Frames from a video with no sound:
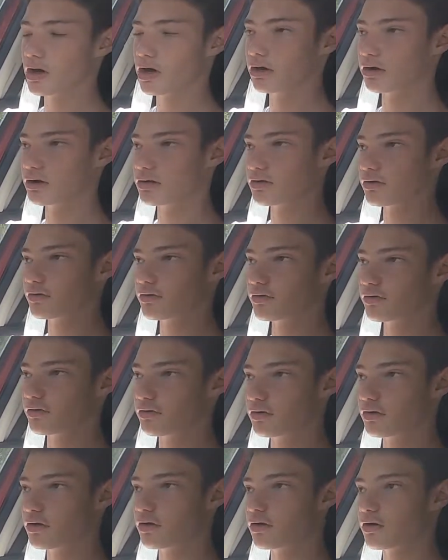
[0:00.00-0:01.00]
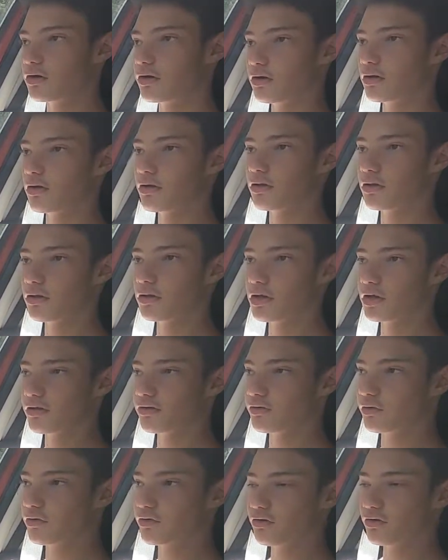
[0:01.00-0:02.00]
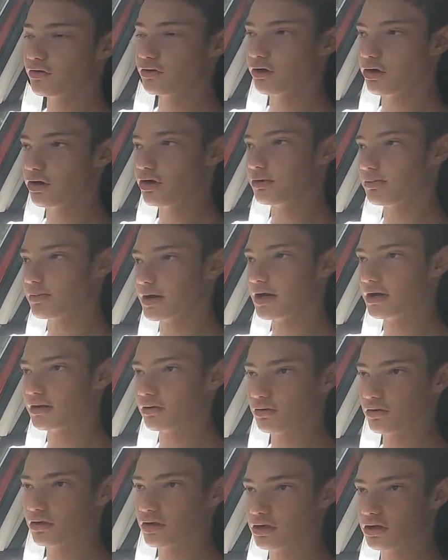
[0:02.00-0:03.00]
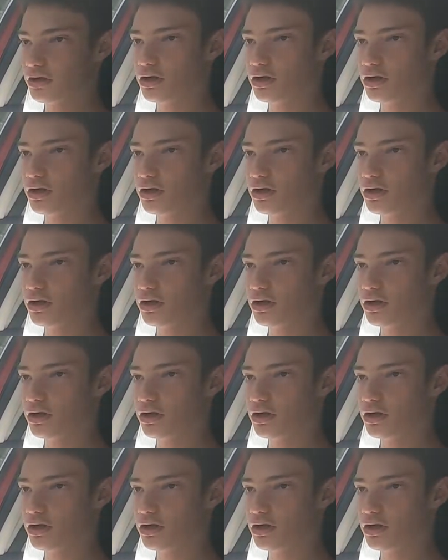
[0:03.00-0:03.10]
And it's also not a bad looking